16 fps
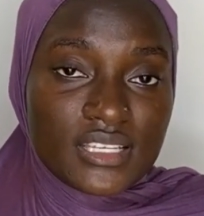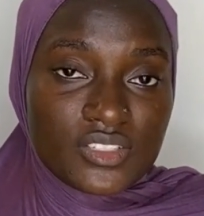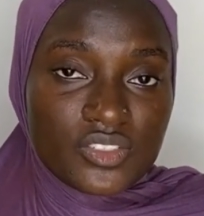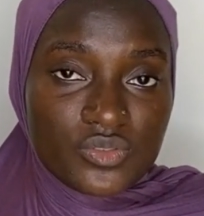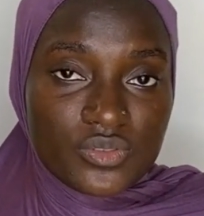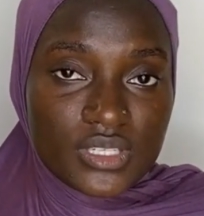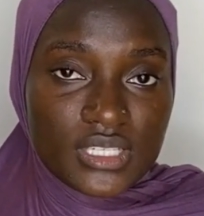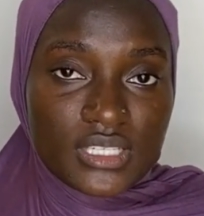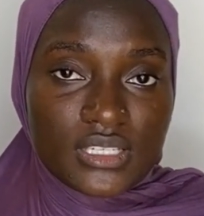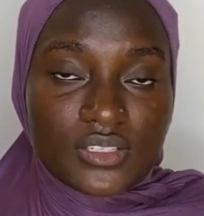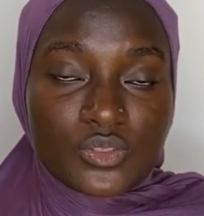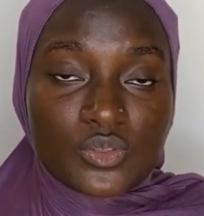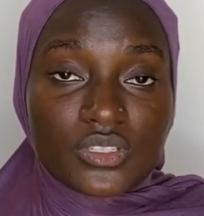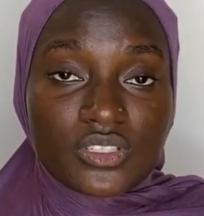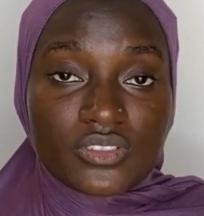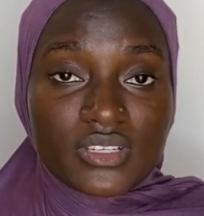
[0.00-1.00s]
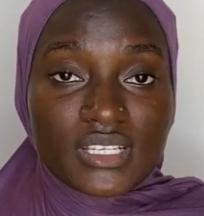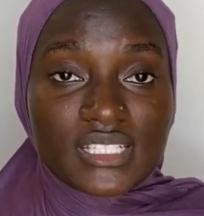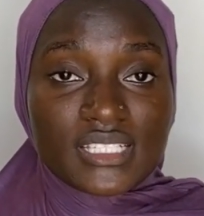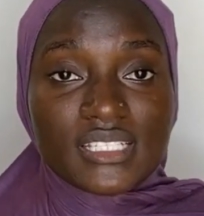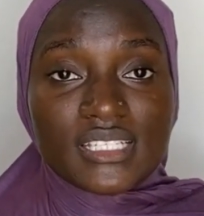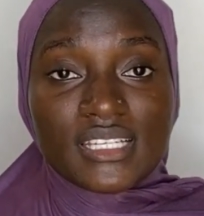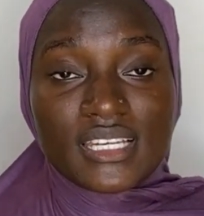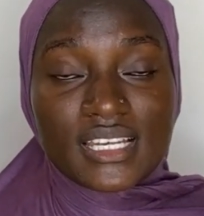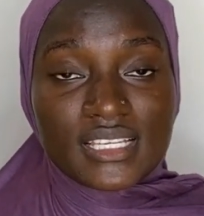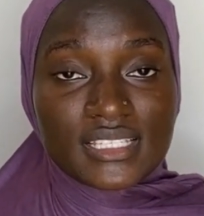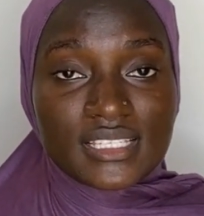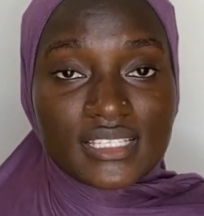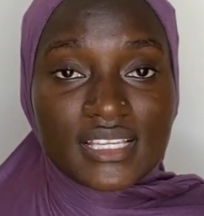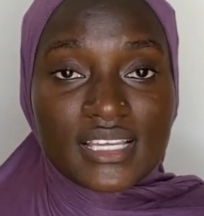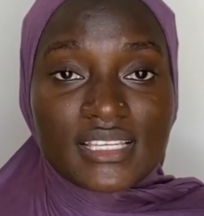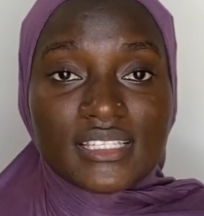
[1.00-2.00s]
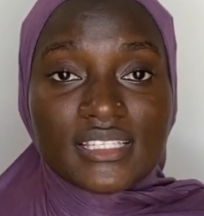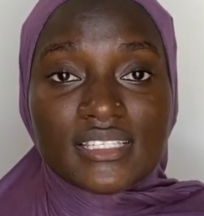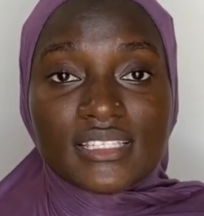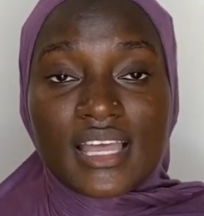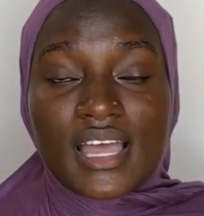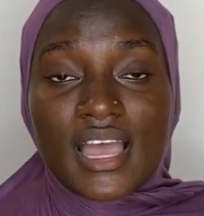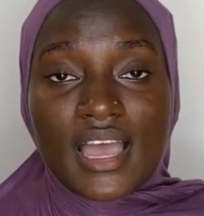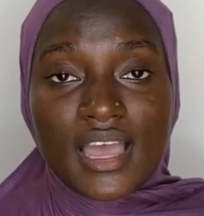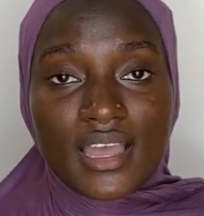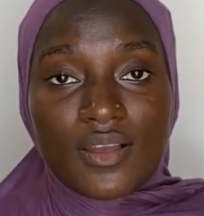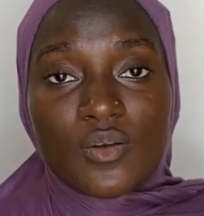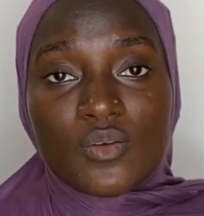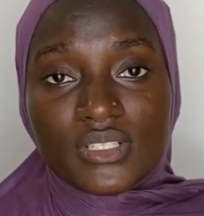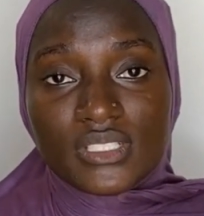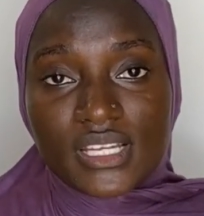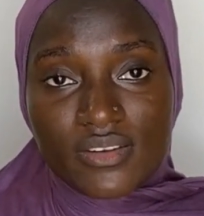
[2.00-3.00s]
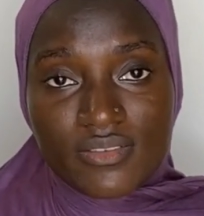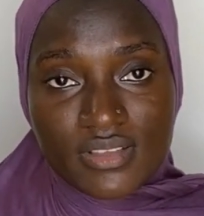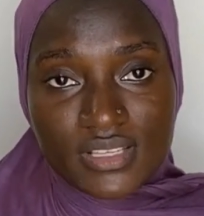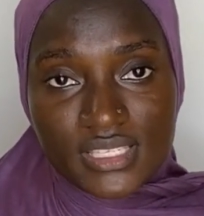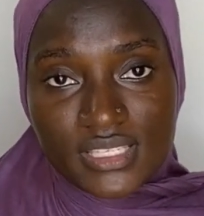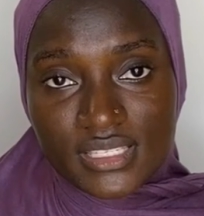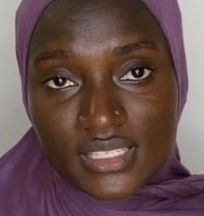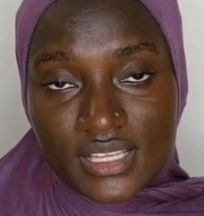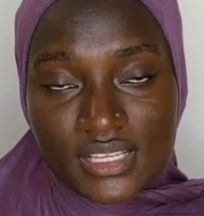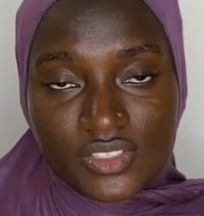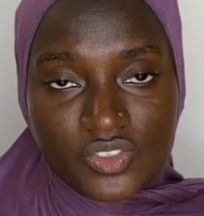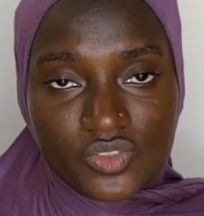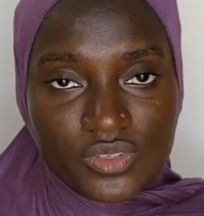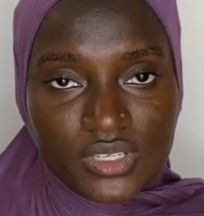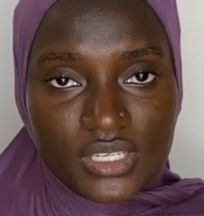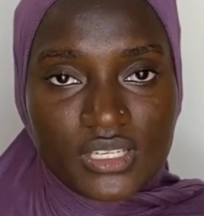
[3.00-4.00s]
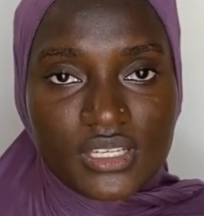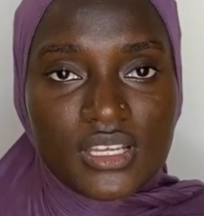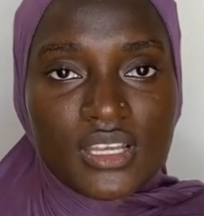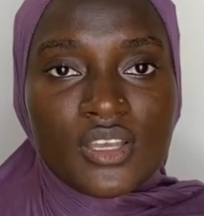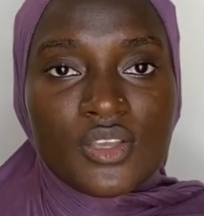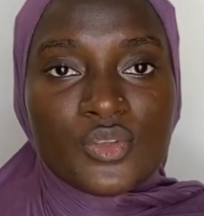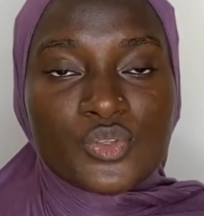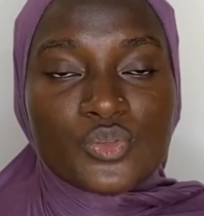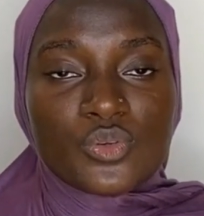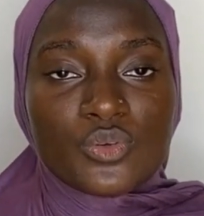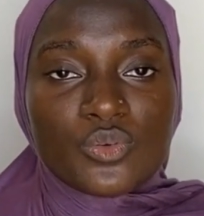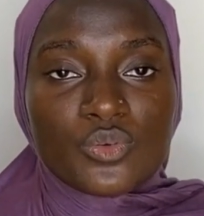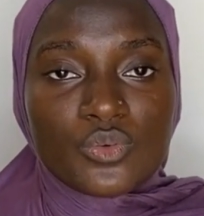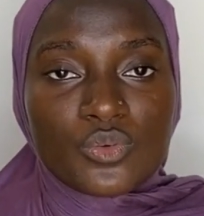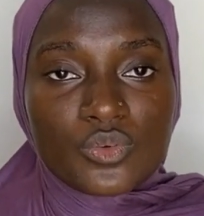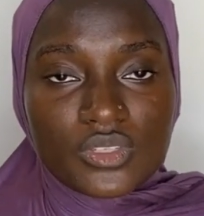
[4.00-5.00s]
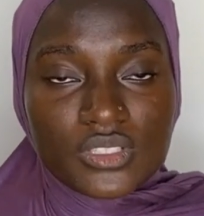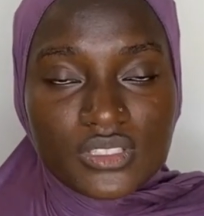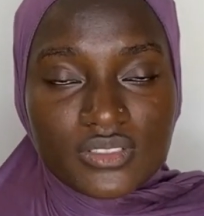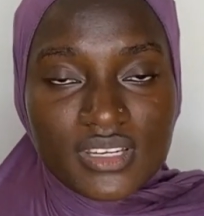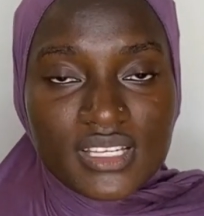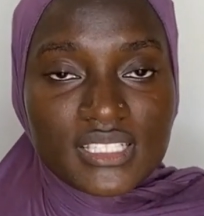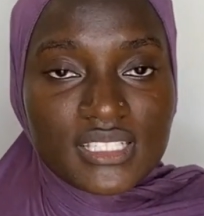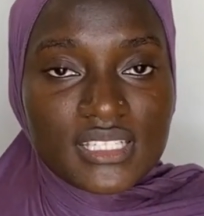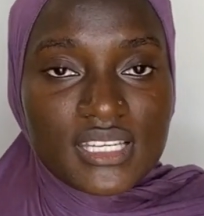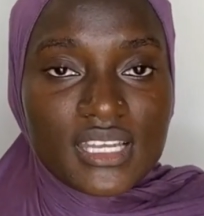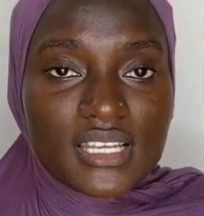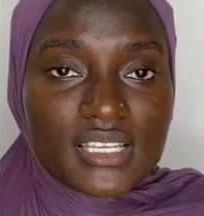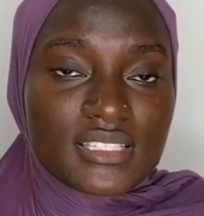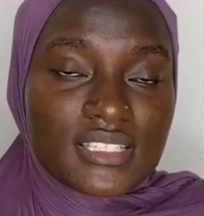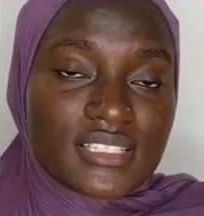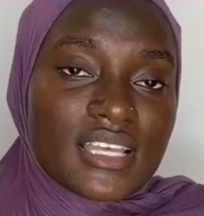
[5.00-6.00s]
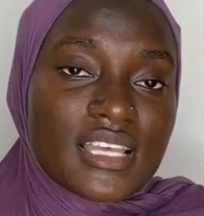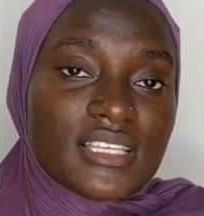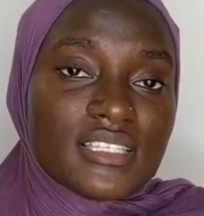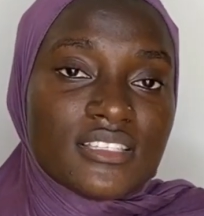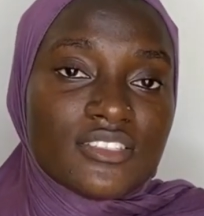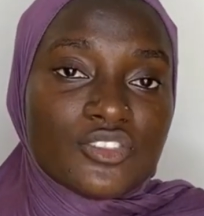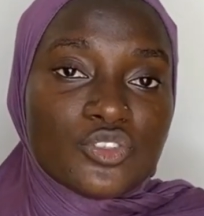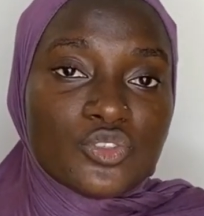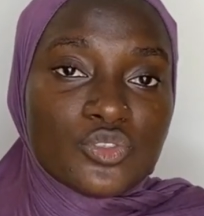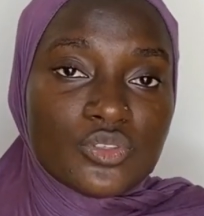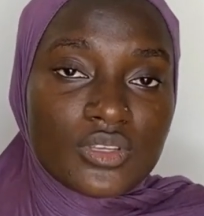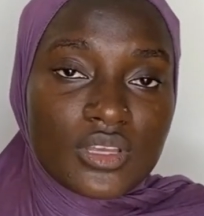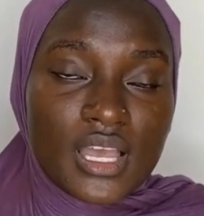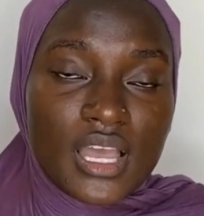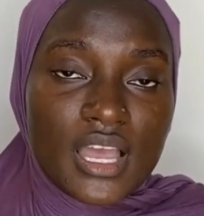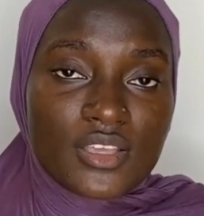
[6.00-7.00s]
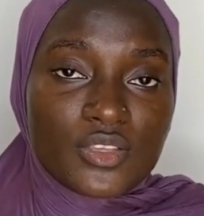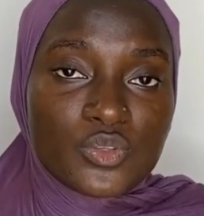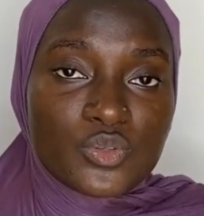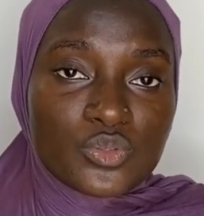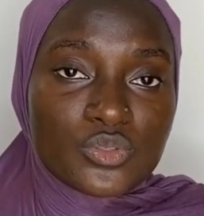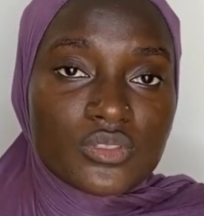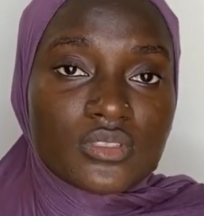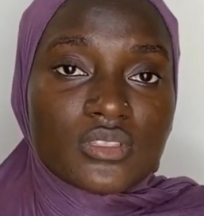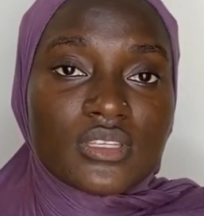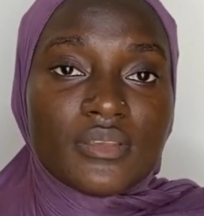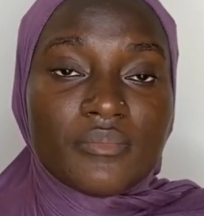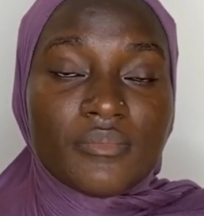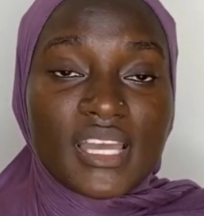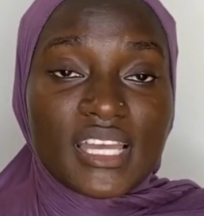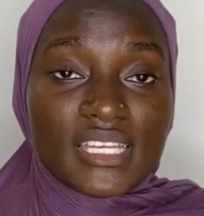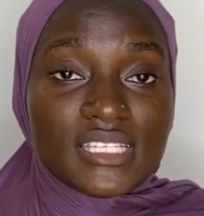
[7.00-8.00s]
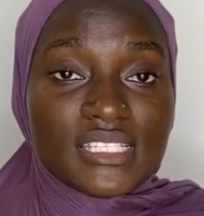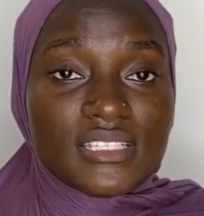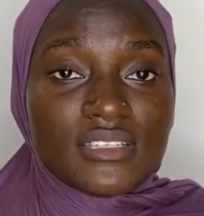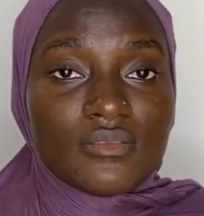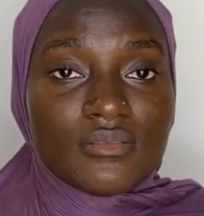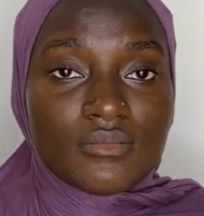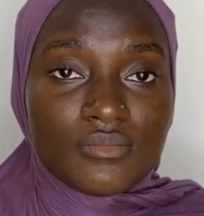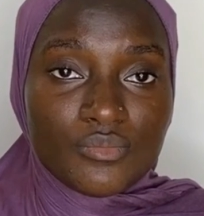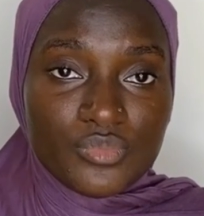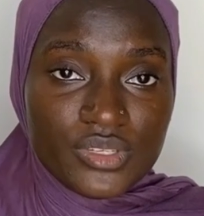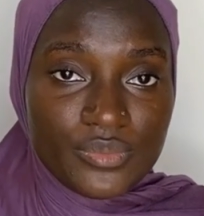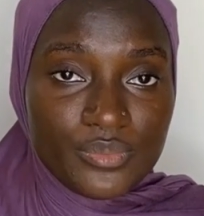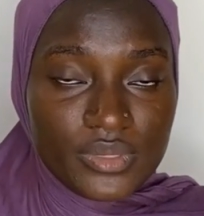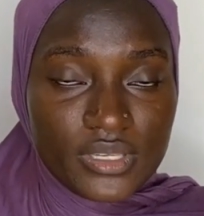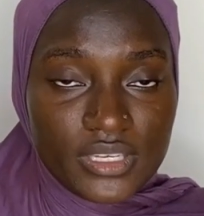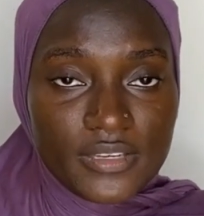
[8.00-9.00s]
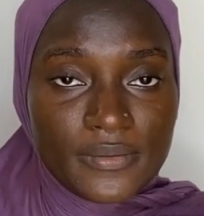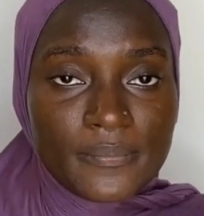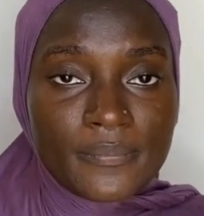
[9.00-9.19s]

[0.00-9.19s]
training, so strengthening exercises are under resistance training. So strengthening exercises are used in managing BP